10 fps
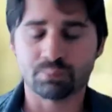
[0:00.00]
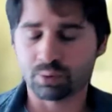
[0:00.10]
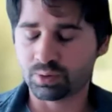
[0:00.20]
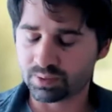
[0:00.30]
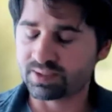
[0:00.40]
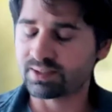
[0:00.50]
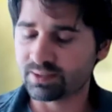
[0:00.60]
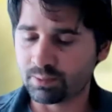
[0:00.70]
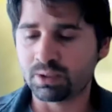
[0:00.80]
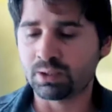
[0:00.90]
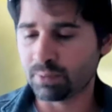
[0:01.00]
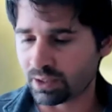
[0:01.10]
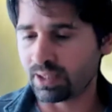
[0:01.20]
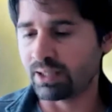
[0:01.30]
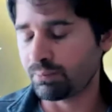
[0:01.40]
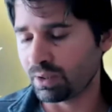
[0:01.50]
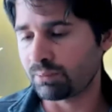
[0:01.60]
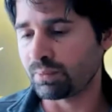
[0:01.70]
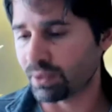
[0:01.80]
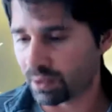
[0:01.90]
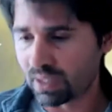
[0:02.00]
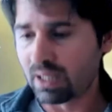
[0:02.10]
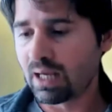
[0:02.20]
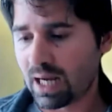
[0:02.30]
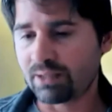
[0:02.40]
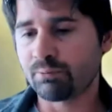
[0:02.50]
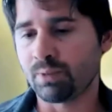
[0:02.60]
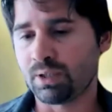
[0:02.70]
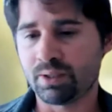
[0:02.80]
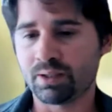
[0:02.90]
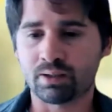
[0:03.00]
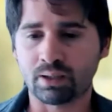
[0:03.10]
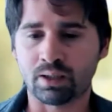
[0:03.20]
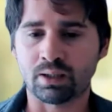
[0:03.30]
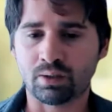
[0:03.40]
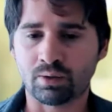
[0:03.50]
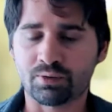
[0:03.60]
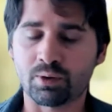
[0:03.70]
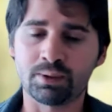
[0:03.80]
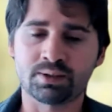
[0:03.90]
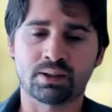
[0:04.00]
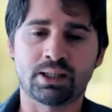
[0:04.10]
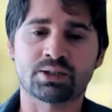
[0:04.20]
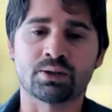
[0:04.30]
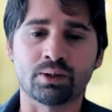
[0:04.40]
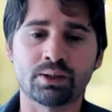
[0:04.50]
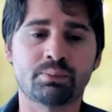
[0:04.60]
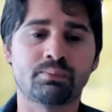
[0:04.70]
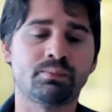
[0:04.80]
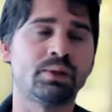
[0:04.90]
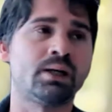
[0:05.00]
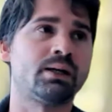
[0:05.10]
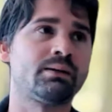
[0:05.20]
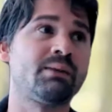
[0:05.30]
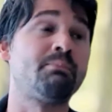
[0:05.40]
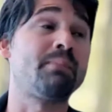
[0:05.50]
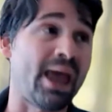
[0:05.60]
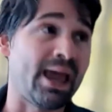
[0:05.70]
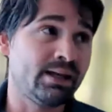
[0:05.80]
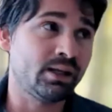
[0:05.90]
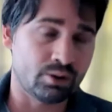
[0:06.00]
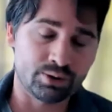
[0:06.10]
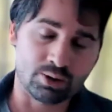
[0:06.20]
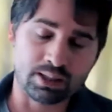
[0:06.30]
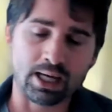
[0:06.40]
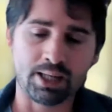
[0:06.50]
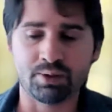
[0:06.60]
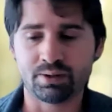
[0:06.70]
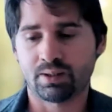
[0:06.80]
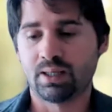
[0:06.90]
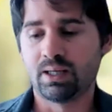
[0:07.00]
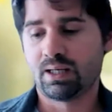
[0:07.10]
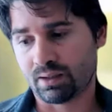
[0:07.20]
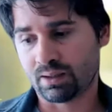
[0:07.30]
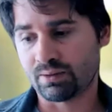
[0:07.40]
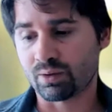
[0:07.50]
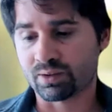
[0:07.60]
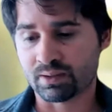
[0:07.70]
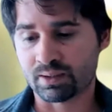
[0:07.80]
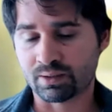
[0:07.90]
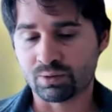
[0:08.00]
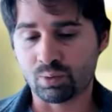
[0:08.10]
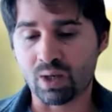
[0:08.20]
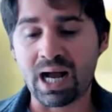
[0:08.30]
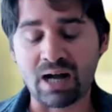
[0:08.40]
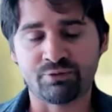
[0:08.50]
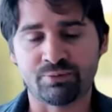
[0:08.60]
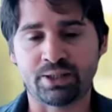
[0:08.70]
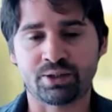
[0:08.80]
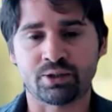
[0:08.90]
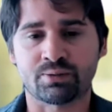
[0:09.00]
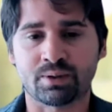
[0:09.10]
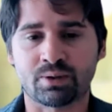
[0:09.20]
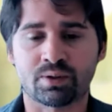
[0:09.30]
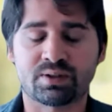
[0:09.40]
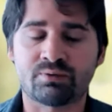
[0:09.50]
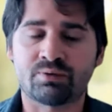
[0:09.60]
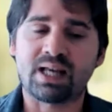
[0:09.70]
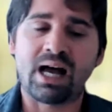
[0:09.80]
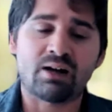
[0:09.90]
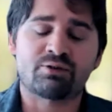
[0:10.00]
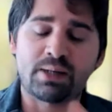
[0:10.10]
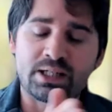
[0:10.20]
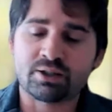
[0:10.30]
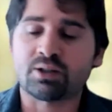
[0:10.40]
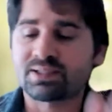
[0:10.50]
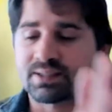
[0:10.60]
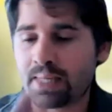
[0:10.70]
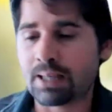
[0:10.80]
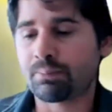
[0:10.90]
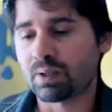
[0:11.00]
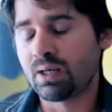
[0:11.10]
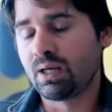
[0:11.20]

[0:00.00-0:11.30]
put your 60 millimeter, 80 millimeter, 100 millimeter of thermal insulation on it, depending on your climate, and not do half measures, because with a half measure step,